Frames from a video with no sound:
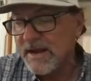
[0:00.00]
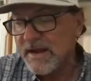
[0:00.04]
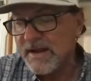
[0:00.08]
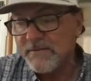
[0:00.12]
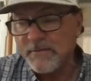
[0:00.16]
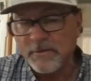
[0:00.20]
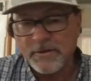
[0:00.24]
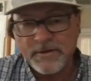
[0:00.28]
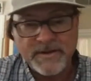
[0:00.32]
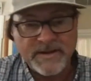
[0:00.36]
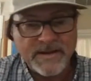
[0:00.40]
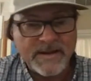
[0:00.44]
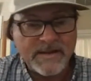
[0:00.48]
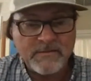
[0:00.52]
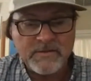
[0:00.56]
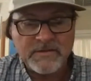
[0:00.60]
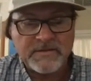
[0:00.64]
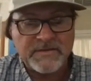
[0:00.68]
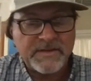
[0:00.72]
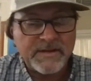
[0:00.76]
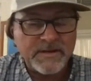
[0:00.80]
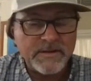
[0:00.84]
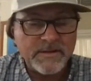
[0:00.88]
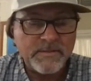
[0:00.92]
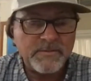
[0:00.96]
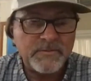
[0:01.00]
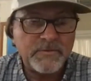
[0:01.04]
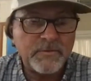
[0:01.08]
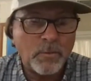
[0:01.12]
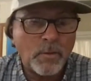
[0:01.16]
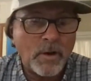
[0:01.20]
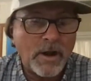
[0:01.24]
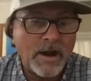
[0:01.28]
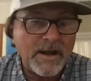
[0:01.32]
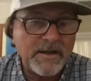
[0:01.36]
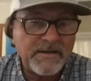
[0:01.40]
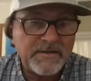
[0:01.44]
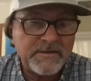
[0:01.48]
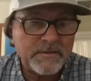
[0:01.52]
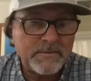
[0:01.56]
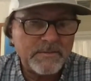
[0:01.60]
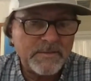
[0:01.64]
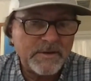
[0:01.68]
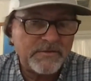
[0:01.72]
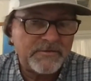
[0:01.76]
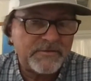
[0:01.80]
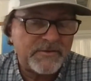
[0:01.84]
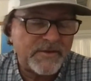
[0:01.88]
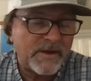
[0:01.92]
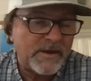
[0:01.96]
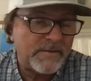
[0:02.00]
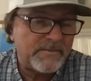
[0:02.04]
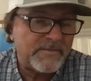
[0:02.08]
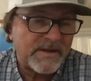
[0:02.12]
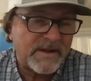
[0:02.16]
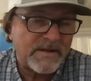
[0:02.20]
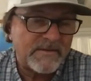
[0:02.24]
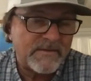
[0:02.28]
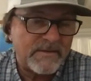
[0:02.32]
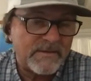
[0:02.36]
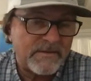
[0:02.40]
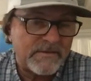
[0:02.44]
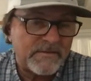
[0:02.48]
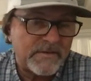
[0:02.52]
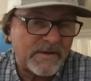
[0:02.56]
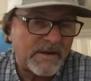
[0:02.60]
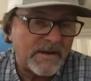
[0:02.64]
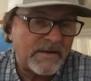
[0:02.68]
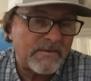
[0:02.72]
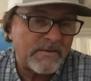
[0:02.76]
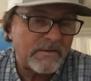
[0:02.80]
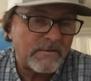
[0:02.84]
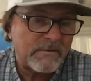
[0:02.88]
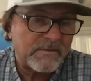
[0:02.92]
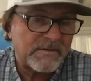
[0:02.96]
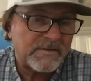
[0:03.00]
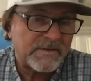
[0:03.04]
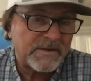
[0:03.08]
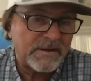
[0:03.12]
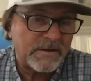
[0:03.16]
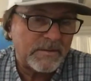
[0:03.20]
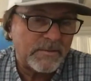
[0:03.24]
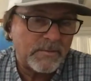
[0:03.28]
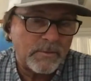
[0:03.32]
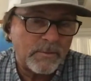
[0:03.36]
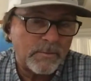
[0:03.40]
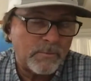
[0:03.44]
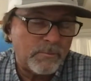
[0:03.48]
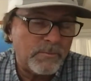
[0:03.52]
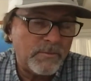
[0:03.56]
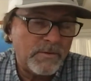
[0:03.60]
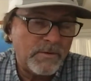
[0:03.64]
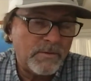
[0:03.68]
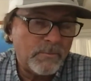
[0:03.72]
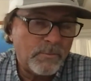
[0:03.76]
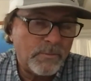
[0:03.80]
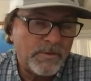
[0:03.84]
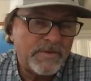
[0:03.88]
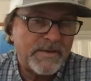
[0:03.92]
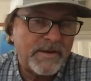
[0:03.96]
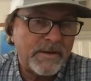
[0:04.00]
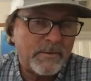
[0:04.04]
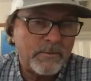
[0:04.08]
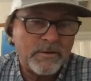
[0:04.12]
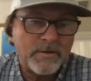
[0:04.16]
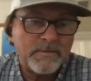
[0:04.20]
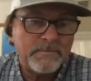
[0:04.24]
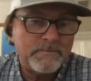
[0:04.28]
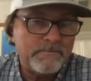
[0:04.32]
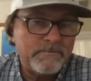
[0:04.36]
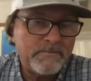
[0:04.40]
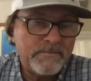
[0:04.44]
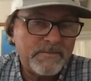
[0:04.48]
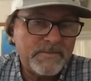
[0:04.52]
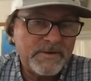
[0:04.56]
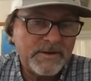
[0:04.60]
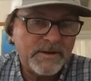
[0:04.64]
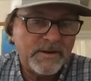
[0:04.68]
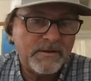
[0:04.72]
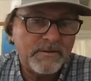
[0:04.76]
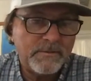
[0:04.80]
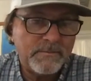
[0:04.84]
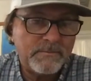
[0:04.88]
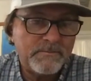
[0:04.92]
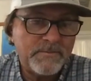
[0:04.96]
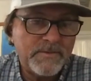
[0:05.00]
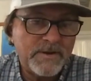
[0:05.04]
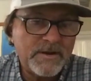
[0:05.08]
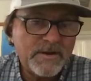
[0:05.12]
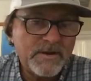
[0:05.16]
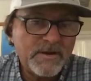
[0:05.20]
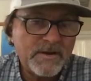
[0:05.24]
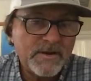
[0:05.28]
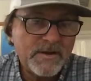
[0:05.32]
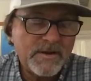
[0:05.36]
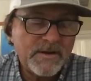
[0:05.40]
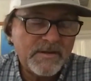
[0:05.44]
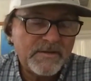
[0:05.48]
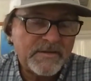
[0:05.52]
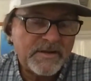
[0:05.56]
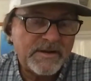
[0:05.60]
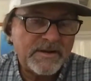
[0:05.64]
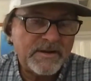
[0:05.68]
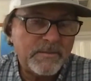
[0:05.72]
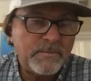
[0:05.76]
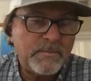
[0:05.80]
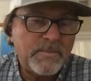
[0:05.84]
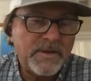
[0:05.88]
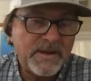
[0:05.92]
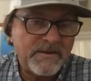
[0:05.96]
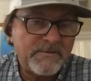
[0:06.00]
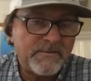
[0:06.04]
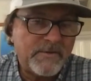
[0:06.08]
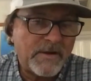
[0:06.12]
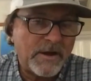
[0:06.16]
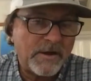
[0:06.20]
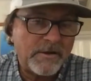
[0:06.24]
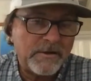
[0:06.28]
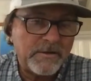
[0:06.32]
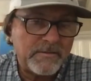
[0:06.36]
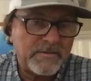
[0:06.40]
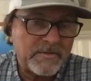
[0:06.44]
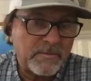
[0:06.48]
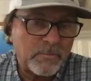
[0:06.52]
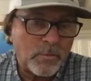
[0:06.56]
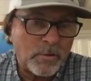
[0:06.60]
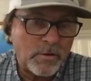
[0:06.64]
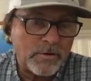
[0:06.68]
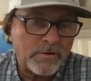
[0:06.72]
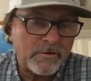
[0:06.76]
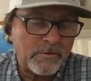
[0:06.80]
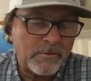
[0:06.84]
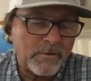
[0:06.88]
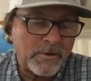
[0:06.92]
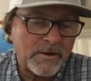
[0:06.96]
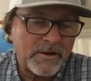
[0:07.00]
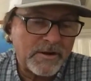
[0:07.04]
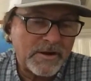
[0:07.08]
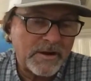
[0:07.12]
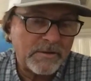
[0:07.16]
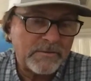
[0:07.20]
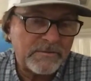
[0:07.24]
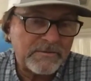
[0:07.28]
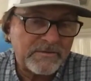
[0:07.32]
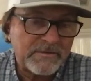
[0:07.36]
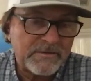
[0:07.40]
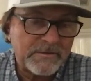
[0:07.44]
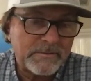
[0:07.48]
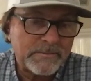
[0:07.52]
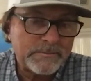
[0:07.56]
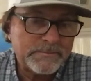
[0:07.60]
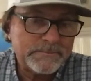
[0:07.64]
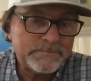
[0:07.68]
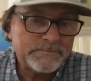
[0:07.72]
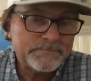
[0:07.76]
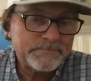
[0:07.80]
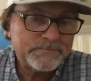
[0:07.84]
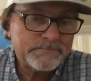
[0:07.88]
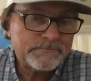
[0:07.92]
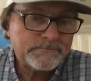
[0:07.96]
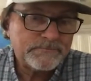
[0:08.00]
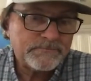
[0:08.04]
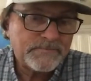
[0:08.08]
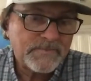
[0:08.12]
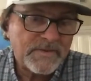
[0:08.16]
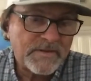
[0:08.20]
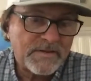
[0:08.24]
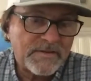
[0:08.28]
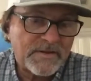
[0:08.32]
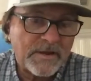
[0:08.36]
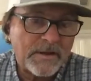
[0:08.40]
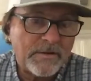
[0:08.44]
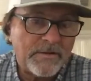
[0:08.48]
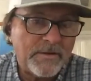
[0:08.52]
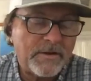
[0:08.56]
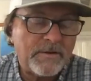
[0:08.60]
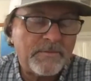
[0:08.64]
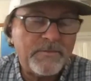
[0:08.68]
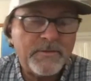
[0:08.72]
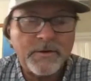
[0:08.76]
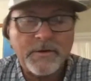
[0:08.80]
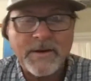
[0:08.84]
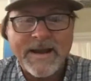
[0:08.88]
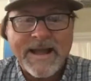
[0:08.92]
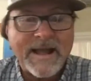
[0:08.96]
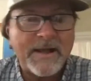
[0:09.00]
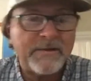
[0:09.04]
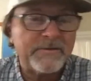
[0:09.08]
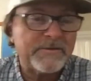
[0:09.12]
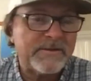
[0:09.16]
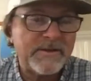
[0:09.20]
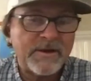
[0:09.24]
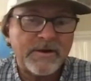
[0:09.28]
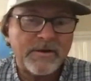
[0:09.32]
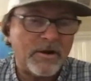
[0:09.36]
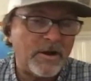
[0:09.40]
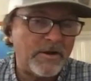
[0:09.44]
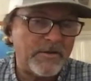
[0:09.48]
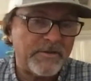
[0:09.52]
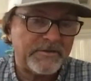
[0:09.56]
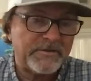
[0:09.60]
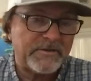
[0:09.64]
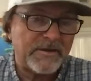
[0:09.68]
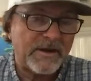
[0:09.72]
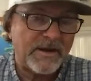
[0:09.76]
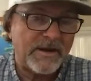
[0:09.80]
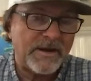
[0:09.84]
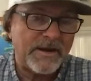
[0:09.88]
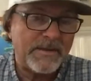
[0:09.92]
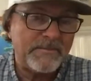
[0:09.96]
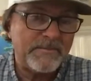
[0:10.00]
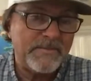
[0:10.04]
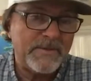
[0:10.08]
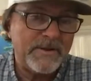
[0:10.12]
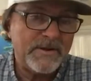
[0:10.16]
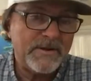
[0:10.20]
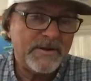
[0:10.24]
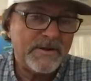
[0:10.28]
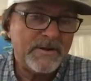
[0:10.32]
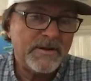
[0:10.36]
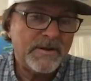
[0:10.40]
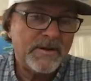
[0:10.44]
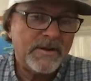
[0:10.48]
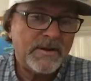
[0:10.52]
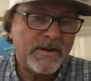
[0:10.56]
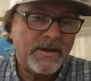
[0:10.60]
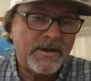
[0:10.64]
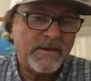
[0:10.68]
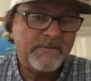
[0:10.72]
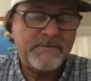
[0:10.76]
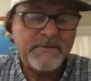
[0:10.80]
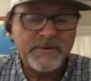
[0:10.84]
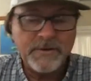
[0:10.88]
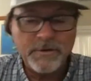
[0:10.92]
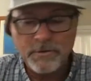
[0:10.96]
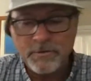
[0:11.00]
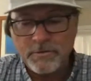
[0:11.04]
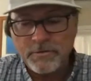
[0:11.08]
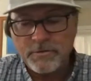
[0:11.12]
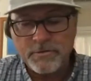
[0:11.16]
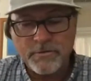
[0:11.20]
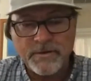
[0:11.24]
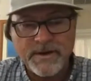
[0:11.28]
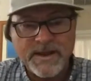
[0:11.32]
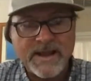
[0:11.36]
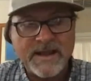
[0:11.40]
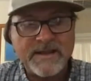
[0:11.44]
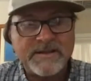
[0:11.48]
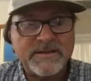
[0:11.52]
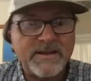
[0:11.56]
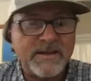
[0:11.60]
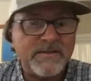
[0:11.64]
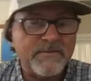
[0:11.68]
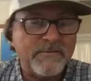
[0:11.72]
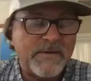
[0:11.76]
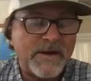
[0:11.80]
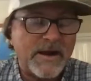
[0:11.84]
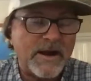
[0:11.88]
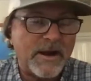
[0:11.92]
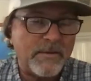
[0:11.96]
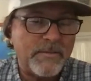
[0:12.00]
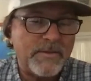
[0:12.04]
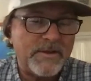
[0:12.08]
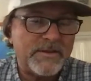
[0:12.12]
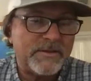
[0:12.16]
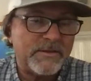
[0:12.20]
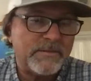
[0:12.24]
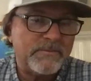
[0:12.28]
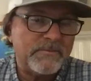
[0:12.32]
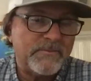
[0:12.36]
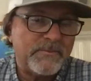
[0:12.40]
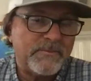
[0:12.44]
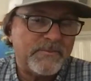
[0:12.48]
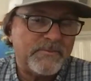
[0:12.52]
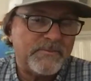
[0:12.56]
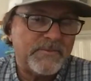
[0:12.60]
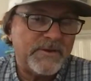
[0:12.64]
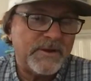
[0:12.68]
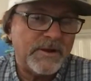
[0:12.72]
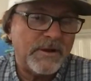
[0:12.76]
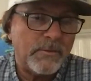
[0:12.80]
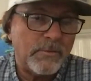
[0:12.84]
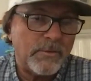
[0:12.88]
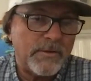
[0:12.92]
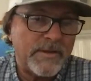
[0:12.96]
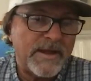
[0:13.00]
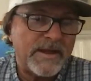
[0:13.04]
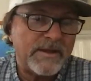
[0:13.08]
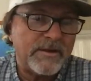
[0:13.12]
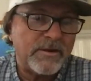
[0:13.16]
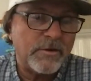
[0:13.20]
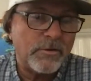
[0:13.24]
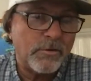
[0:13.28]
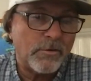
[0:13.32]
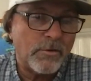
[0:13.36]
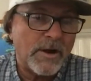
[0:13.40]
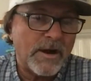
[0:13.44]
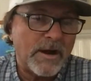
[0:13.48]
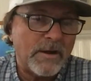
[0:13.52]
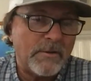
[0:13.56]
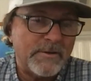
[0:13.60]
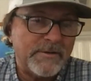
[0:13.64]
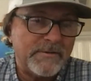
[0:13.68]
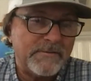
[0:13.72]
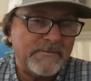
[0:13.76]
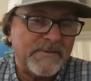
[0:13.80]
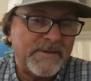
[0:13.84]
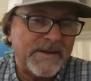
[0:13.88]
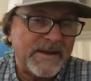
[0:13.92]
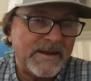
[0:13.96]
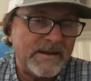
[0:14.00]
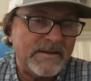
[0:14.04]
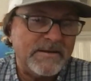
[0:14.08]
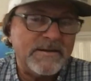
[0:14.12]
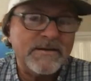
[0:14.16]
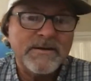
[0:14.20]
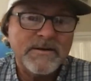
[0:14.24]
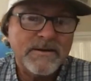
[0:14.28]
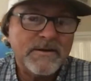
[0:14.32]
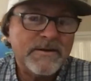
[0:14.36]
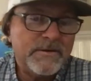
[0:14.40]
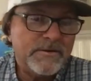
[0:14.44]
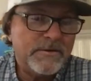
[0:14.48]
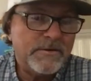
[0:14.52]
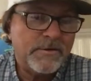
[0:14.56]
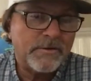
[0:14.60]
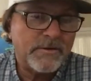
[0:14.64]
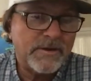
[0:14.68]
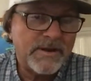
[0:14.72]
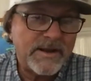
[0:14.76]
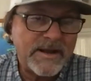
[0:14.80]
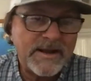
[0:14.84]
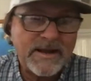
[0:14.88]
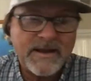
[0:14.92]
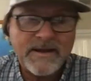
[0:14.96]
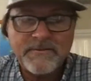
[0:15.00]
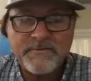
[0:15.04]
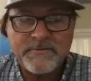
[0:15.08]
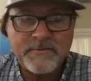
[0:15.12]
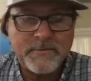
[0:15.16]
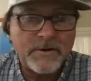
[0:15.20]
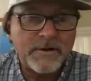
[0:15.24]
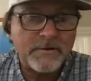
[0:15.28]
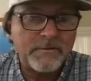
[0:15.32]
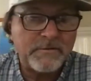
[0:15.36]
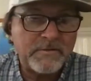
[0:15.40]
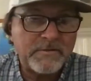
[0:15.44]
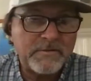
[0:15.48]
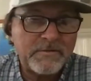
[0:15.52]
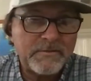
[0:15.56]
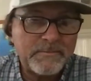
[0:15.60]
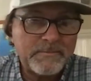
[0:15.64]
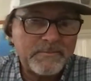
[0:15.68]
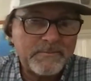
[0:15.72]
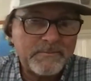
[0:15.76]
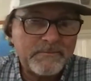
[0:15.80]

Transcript: I've only ever seen them twice, and both times I've ever seen them were when they were, sending big volumes of water to our coast. So they're out there all the time. If you create the environment that, where they can grow and feed, you're going to have growth.